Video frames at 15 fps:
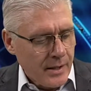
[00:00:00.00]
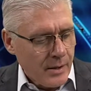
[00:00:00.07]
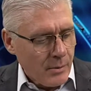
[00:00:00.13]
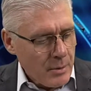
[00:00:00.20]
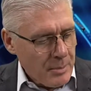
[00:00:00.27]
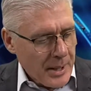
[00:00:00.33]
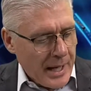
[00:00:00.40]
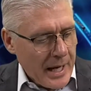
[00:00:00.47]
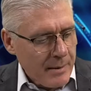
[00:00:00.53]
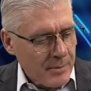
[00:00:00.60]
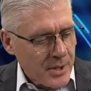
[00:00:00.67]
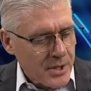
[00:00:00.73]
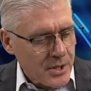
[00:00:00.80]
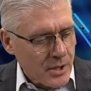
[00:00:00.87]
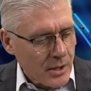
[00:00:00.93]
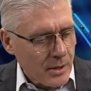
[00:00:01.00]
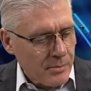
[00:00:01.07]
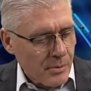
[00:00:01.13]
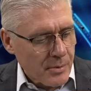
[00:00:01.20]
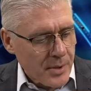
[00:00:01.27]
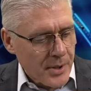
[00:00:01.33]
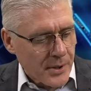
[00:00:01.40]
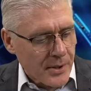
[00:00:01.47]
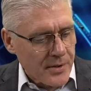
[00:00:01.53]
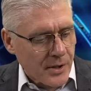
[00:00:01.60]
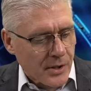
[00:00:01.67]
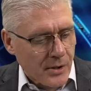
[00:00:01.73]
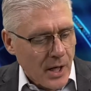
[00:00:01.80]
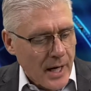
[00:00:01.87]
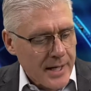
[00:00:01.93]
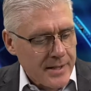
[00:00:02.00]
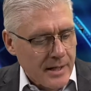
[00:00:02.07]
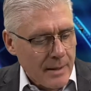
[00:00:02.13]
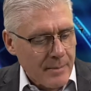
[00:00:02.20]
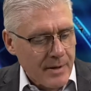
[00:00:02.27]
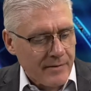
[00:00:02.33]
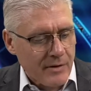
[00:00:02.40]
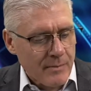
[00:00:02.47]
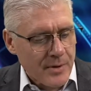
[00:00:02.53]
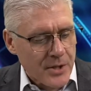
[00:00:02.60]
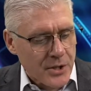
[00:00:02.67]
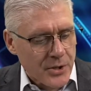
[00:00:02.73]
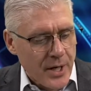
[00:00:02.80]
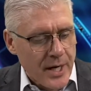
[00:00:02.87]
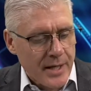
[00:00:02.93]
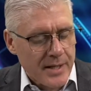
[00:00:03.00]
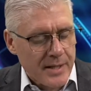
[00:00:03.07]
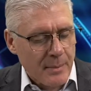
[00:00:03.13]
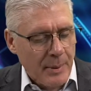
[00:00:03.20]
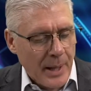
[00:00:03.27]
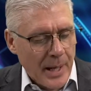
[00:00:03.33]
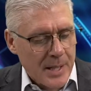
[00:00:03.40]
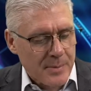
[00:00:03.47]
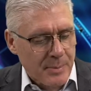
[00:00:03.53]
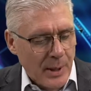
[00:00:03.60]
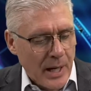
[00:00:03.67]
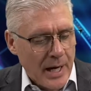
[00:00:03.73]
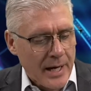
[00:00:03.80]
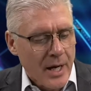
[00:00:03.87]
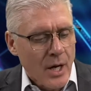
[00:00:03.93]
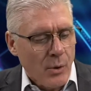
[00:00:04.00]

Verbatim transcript: We became disturbed when we heard the cries coming from the train as it passed by.